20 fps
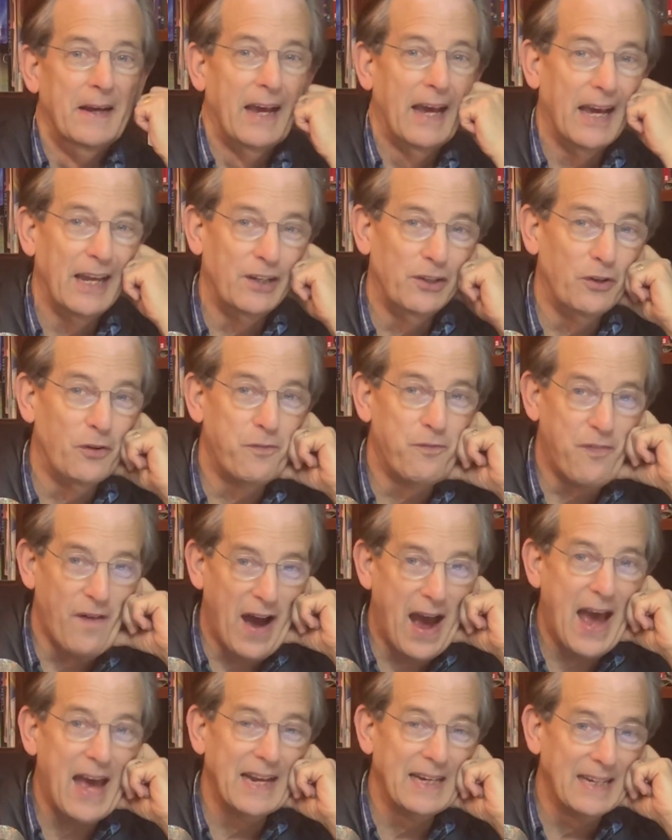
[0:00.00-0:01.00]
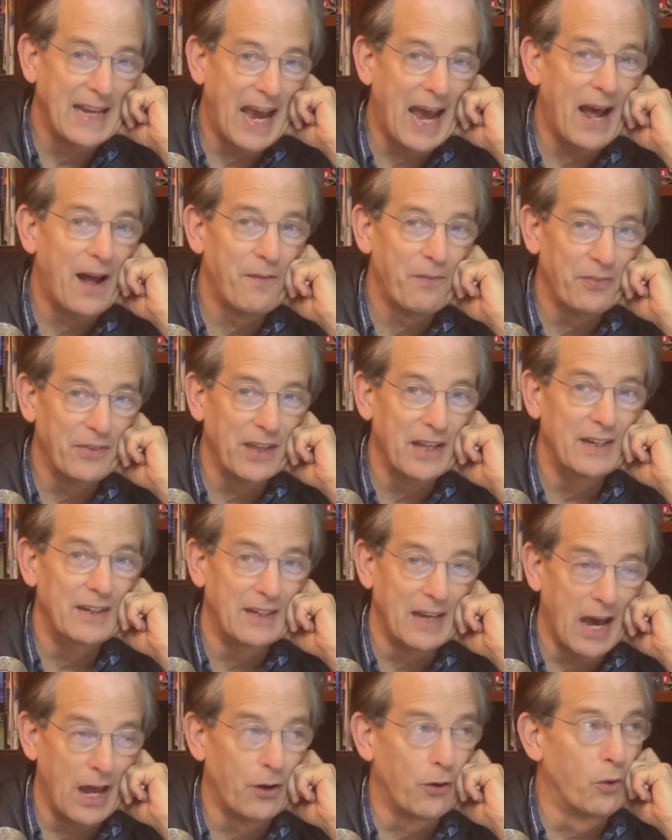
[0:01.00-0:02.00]
And you find out that
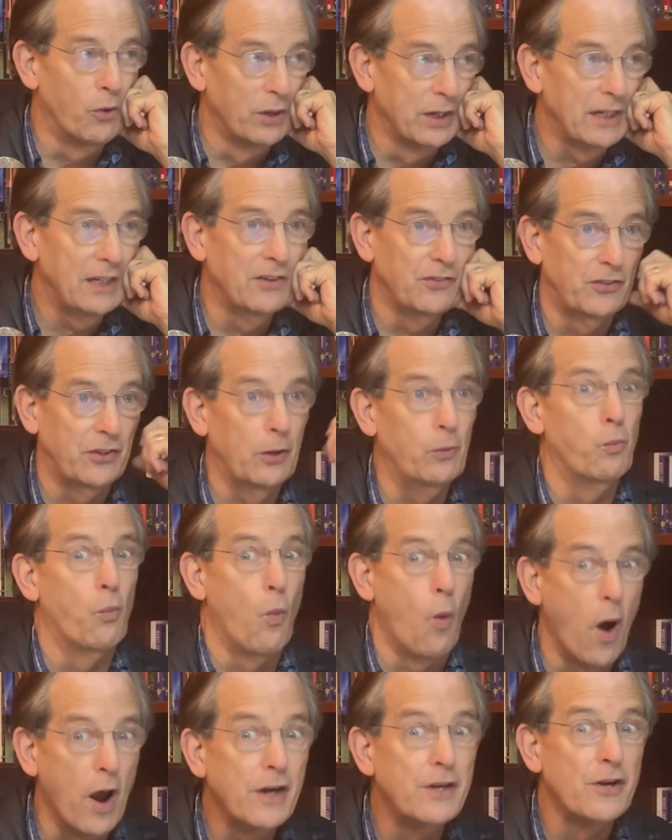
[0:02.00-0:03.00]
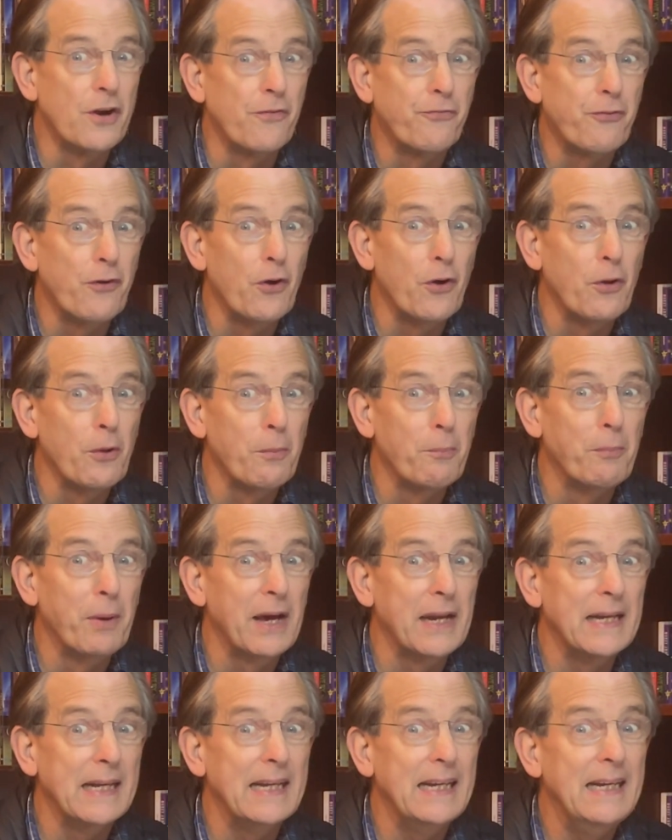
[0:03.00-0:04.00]
not only is he wonderful,
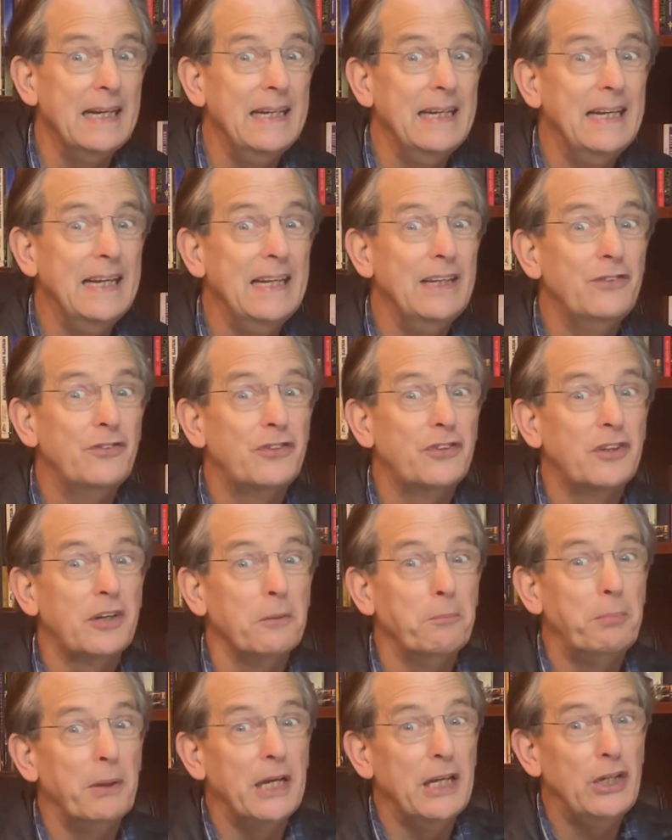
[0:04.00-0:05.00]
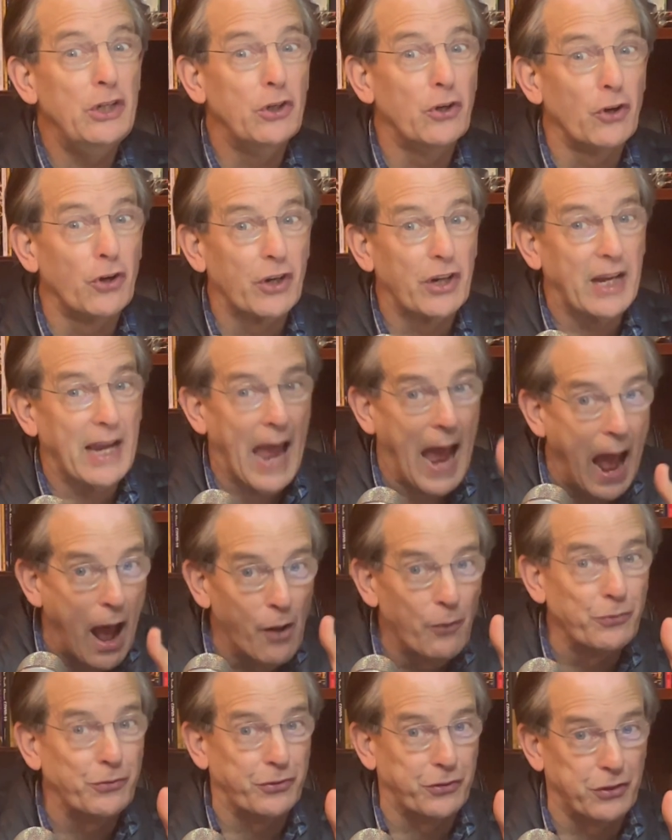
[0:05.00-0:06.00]
but he needs to be your
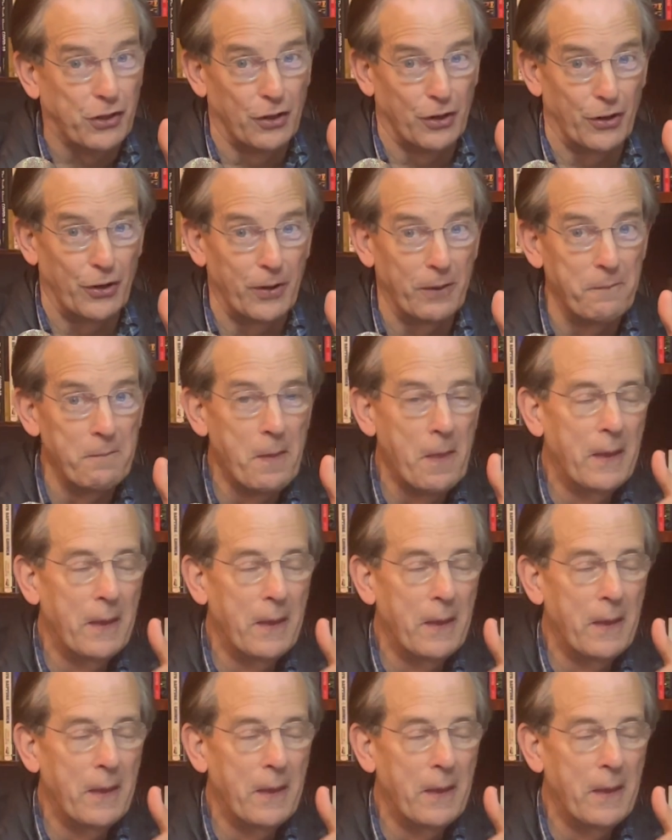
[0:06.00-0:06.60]
counselor.